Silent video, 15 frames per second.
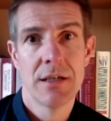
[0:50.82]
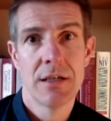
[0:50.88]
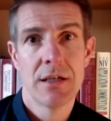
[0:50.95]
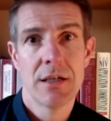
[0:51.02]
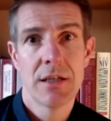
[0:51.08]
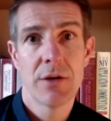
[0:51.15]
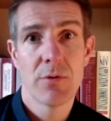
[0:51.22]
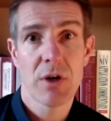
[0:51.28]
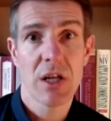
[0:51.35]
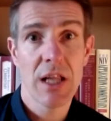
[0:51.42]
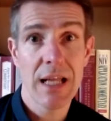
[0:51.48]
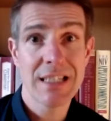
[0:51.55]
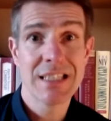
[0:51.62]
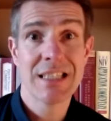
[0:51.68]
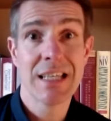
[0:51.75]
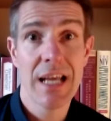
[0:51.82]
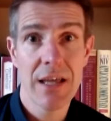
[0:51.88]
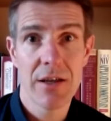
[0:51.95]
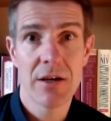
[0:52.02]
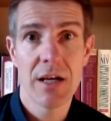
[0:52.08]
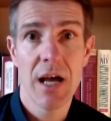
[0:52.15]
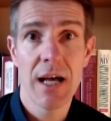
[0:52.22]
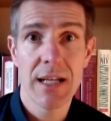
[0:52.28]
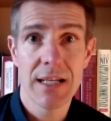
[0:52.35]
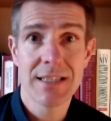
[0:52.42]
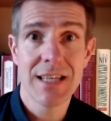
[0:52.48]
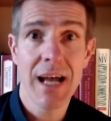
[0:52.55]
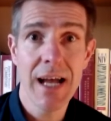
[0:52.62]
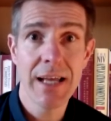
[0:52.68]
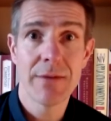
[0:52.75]
that were collected together at a
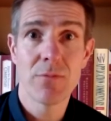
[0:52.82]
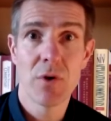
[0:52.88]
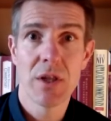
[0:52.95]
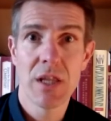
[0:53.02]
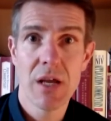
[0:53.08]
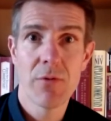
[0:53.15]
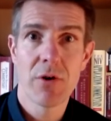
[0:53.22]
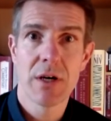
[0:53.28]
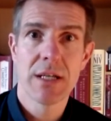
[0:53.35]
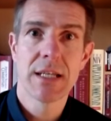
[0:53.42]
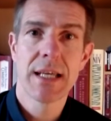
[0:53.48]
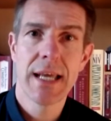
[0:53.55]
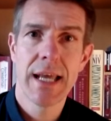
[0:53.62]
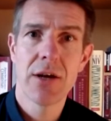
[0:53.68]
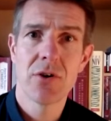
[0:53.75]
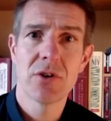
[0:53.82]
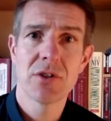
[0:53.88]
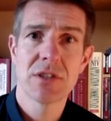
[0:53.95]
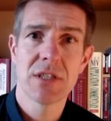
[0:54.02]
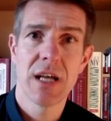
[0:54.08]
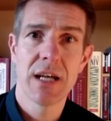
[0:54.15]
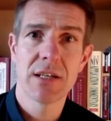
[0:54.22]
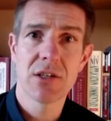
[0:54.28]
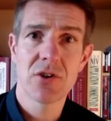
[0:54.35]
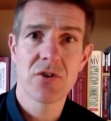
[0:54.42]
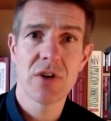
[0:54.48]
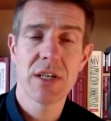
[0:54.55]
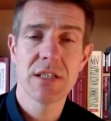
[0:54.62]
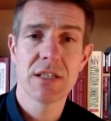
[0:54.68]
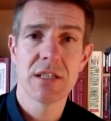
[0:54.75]
time when they were in chaos and
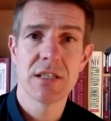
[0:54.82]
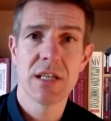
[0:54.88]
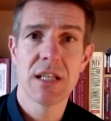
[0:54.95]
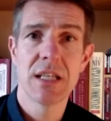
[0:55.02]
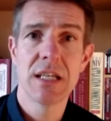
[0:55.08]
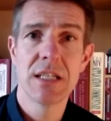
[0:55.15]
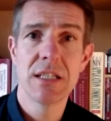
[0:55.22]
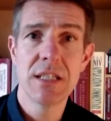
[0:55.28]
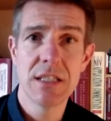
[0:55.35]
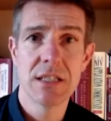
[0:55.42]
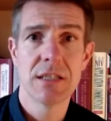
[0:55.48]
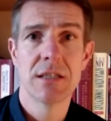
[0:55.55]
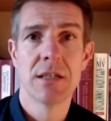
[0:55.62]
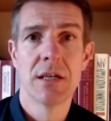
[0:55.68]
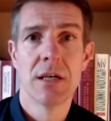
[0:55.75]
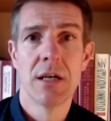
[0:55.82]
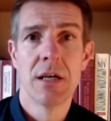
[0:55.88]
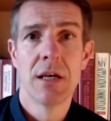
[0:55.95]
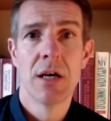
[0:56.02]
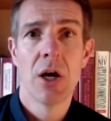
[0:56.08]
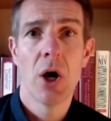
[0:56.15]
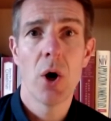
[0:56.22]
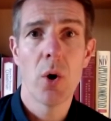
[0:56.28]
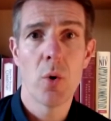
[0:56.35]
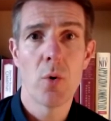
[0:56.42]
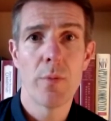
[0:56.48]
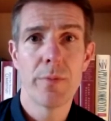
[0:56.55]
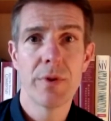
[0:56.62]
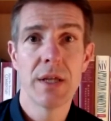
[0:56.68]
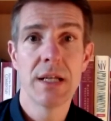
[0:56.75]
crisis, and they needed
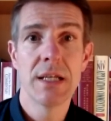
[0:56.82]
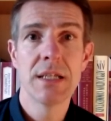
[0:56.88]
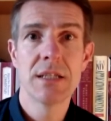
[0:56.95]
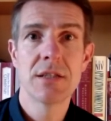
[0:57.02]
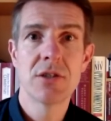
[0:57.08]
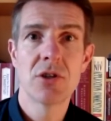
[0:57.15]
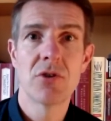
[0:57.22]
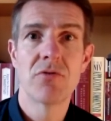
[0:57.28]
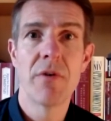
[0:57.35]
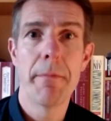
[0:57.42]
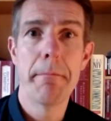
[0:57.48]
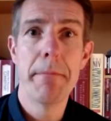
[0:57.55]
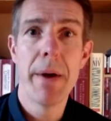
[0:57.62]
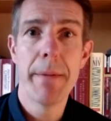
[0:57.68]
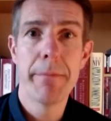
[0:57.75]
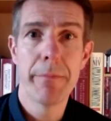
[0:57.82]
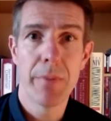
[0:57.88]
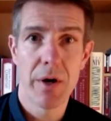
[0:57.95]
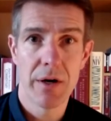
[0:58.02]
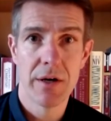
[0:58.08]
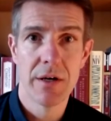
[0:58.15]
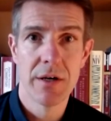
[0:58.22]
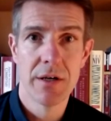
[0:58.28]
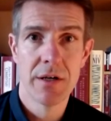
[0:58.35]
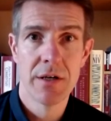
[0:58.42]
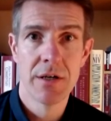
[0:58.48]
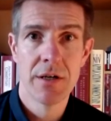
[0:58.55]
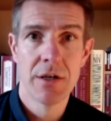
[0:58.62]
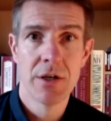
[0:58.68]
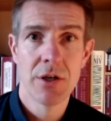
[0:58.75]
hope. They needed to remember
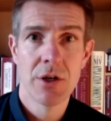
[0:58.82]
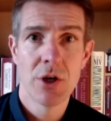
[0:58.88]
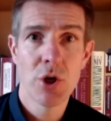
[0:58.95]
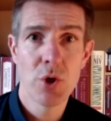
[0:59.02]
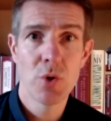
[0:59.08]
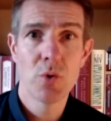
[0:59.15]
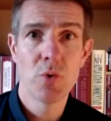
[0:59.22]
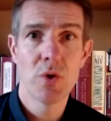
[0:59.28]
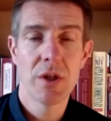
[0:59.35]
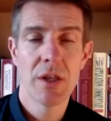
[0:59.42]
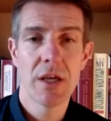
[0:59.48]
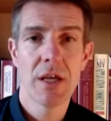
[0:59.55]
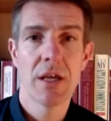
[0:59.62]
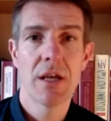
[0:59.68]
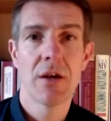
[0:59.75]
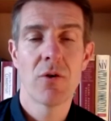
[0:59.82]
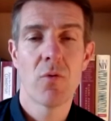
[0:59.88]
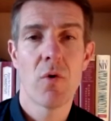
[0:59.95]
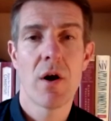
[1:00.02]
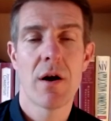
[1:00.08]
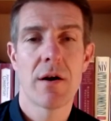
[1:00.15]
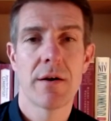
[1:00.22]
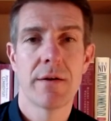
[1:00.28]
who they were.